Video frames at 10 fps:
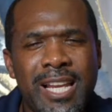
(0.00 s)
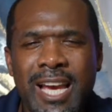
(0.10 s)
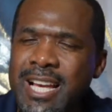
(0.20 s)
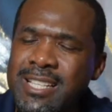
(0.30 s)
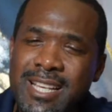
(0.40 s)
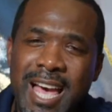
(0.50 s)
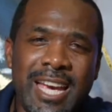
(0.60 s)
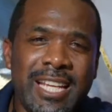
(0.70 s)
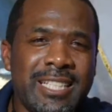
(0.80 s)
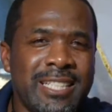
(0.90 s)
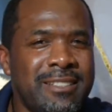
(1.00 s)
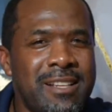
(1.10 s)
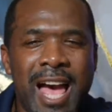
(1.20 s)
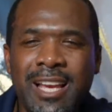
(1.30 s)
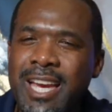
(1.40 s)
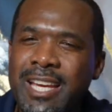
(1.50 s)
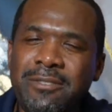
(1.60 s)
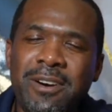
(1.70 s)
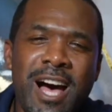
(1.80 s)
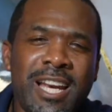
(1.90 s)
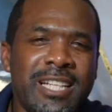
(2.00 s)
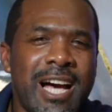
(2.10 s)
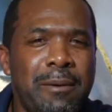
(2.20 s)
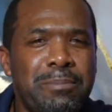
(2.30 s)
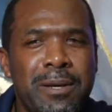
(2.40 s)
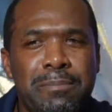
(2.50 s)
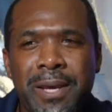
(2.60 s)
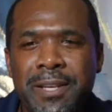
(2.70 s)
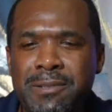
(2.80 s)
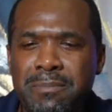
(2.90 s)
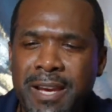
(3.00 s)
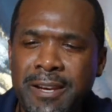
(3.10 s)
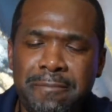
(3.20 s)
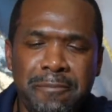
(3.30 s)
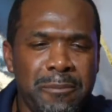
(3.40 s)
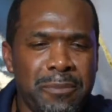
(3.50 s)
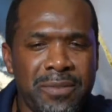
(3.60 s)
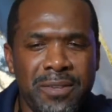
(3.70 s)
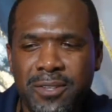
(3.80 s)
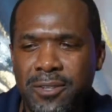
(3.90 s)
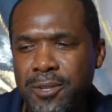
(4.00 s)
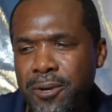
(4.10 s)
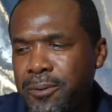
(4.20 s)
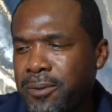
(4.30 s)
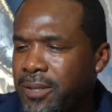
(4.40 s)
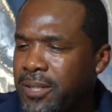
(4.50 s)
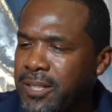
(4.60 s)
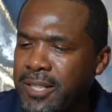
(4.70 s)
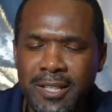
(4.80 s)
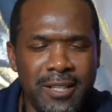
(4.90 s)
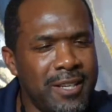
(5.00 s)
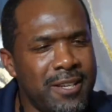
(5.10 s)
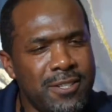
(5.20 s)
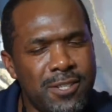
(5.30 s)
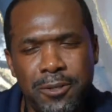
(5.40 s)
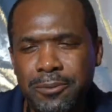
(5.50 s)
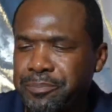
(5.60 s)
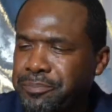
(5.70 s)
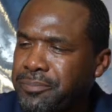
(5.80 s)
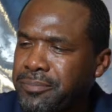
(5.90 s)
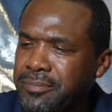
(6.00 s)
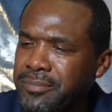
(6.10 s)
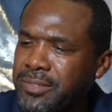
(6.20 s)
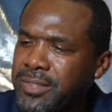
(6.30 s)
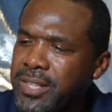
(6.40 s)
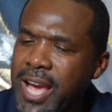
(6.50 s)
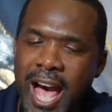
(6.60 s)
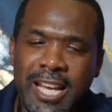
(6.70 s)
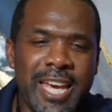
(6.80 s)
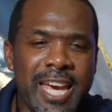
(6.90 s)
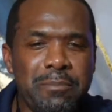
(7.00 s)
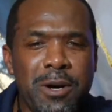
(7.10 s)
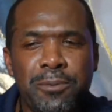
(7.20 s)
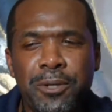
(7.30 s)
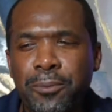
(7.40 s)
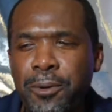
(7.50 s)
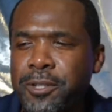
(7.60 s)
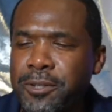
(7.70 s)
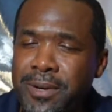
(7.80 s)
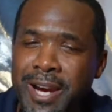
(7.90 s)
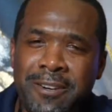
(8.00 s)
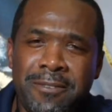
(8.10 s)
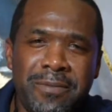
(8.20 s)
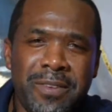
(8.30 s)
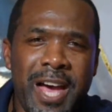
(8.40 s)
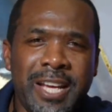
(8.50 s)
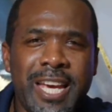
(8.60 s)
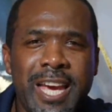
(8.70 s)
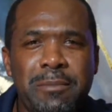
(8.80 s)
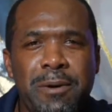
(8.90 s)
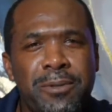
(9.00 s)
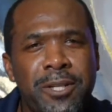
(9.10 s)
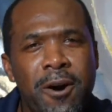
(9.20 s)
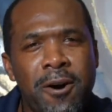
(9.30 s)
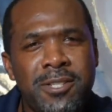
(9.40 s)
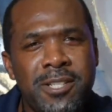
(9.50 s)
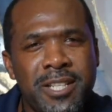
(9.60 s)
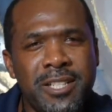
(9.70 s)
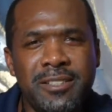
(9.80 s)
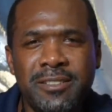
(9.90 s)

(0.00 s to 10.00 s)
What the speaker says: can't even hardly copy and paste, man. You know, so I came up with a workaround. I came up with an alternate